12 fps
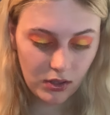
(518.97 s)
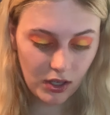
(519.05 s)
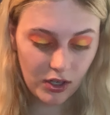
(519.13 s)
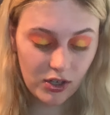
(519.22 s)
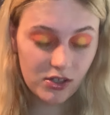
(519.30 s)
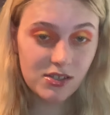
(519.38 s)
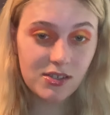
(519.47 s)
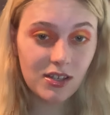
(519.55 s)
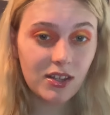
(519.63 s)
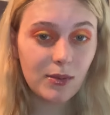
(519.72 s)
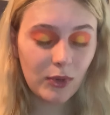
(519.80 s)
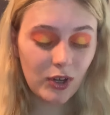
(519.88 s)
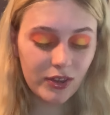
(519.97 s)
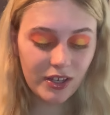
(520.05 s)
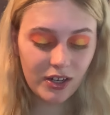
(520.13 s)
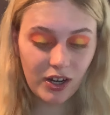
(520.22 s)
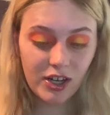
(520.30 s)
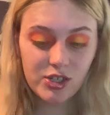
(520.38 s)
I couldn't stick them on
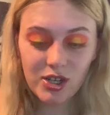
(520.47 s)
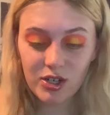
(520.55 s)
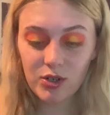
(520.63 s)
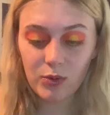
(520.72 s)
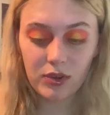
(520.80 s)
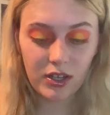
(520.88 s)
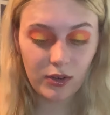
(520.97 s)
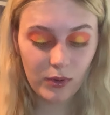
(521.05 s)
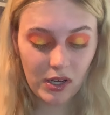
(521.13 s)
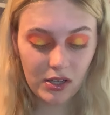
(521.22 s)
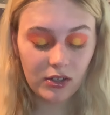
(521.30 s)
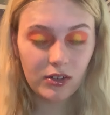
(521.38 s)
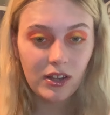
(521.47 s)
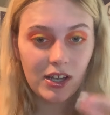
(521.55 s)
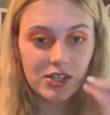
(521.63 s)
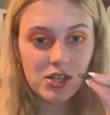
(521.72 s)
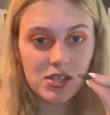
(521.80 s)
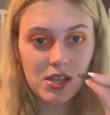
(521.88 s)
there. I tried to do it with like regular
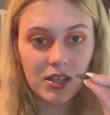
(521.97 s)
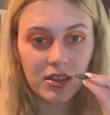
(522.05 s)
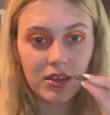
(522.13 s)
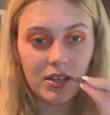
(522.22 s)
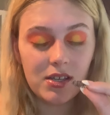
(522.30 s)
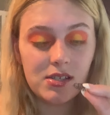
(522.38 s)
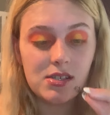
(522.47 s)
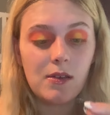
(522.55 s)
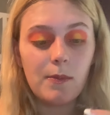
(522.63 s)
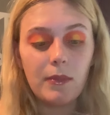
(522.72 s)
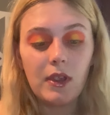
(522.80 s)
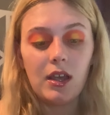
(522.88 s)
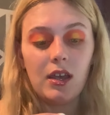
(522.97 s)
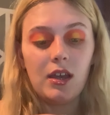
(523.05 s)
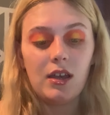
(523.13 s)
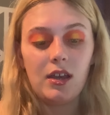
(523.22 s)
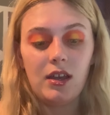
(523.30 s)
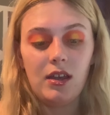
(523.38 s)
lashes like this,
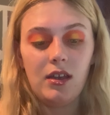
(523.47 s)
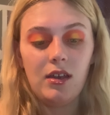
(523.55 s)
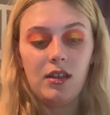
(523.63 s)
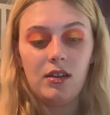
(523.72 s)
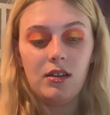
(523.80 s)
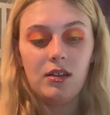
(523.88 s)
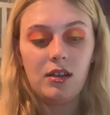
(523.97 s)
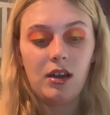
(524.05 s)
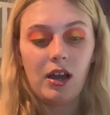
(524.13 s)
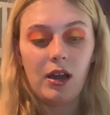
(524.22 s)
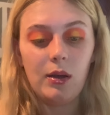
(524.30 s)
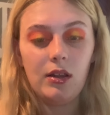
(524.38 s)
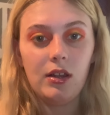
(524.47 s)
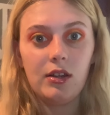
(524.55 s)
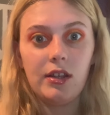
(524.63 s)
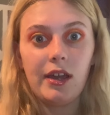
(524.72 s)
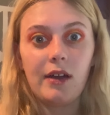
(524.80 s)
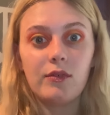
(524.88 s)
and I
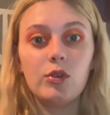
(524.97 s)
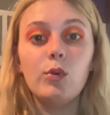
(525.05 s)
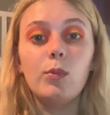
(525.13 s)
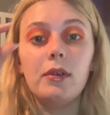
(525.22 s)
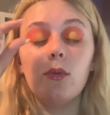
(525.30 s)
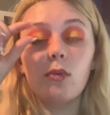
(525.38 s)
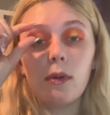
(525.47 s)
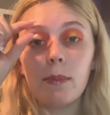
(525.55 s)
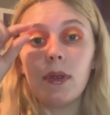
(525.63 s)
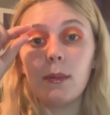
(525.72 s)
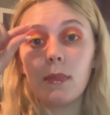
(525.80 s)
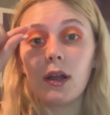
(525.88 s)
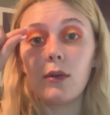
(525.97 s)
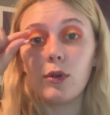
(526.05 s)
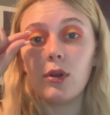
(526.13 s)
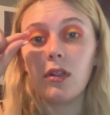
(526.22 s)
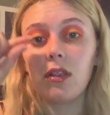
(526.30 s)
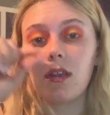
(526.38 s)
literally have to be ripping my
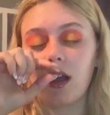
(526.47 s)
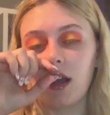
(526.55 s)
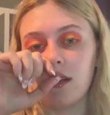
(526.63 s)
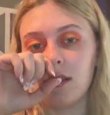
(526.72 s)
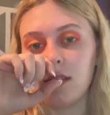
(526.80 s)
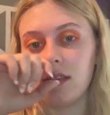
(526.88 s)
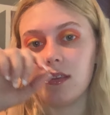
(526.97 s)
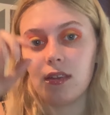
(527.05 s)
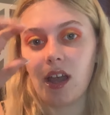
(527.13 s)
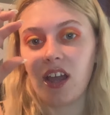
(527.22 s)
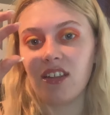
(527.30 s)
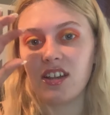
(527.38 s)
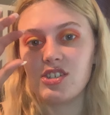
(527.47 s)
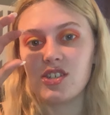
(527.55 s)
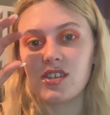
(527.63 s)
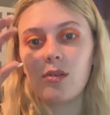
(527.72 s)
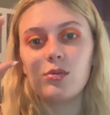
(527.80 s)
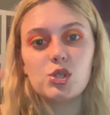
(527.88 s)
real
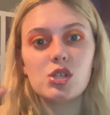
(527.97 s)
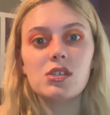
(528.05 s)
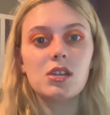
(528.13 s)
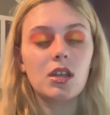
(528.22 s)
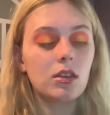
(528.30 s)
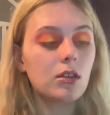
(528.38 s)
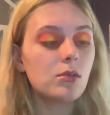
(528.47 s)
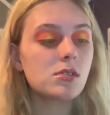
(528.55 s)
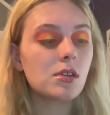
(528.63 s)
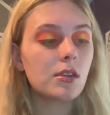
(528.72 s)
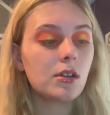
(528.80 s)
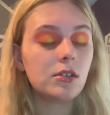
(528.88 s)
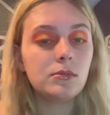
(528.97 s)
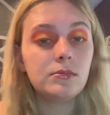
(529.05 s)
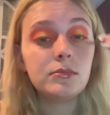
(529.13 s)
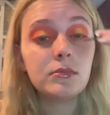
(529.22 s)
eyelashes out just to get those in there.